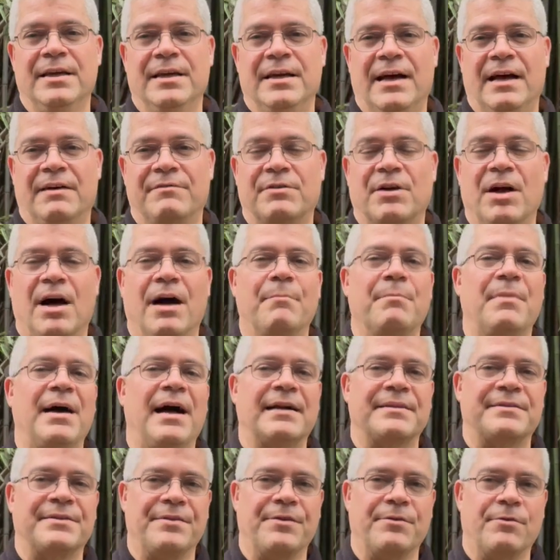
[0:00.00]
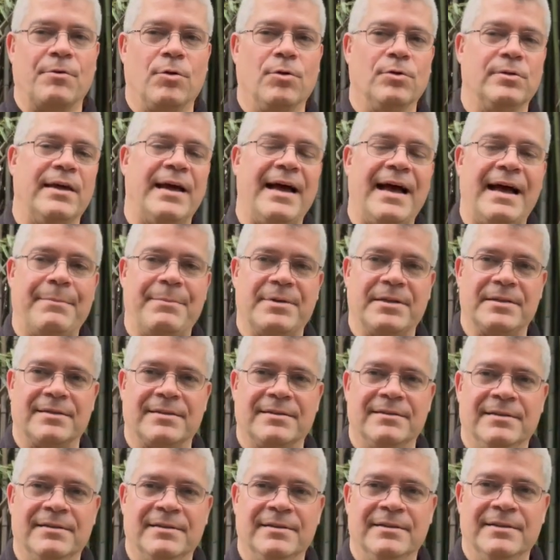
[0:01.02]
have gone back to their old habits.
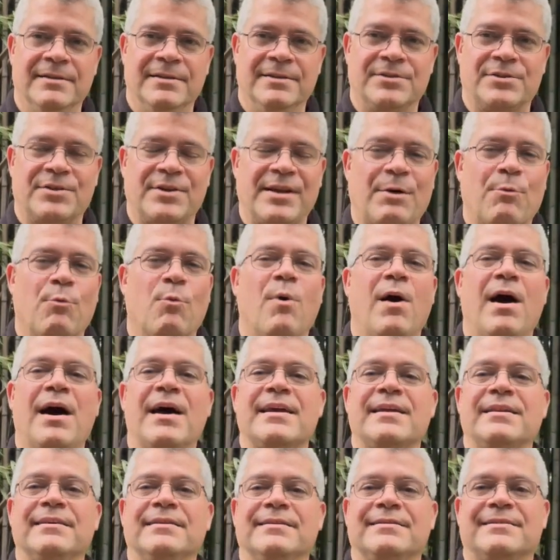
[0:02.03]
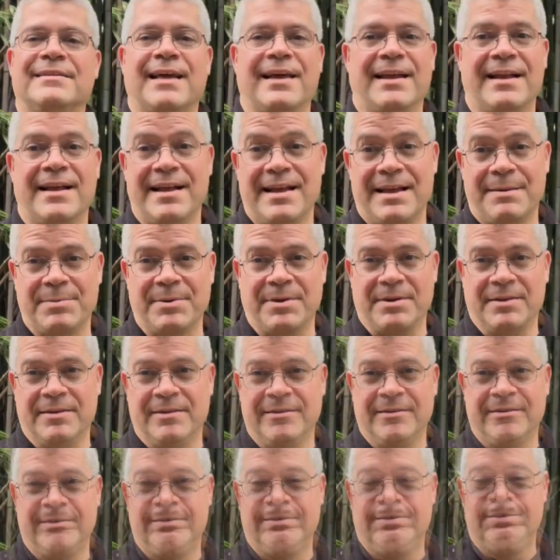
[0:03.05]
So now, why does that happen?
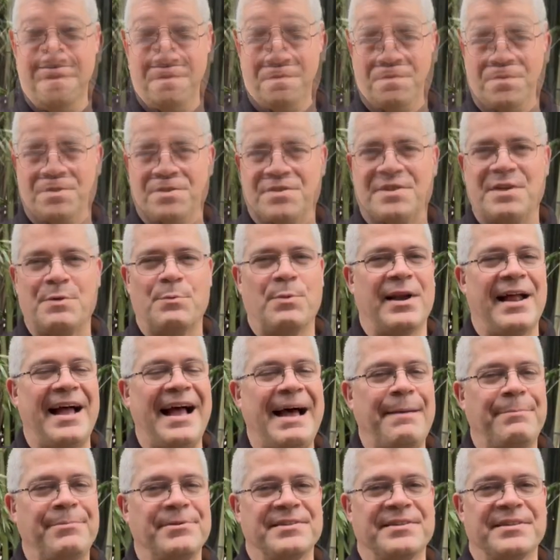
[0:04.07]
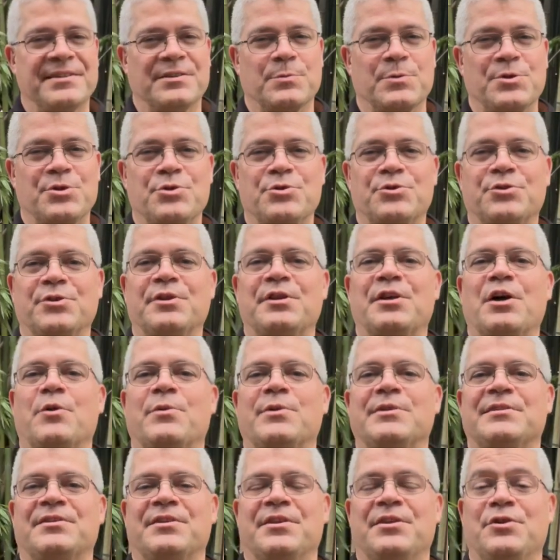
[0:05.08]
You see, what happens is we usually go
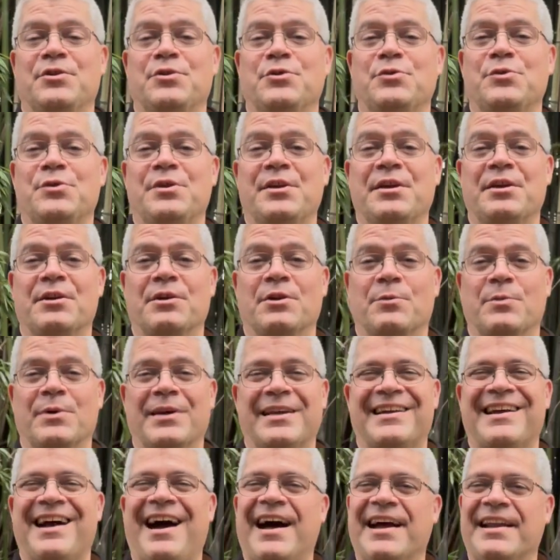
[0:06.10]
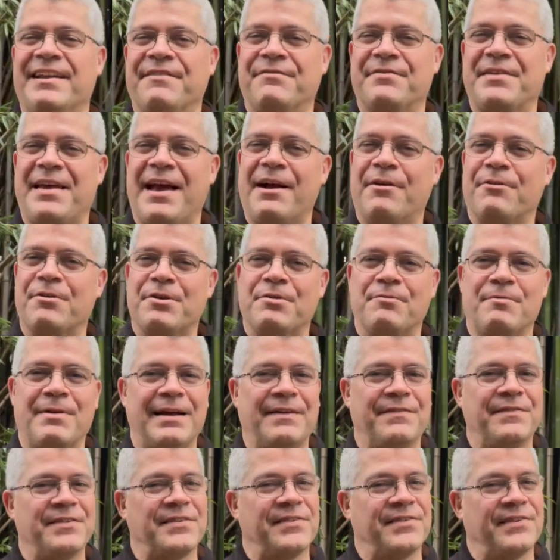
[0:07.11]
into the new year, we kind of carry
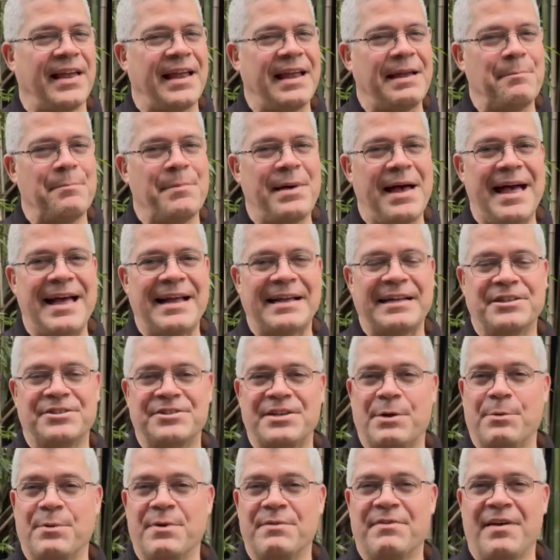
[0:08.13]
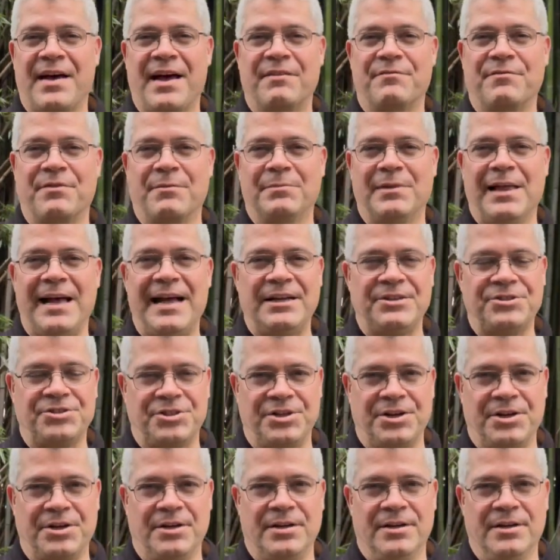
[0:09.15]
around the same baggage that we've had from last
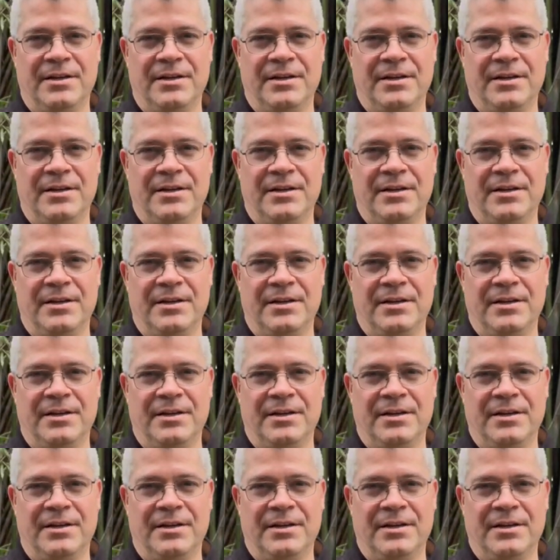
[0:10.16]
year,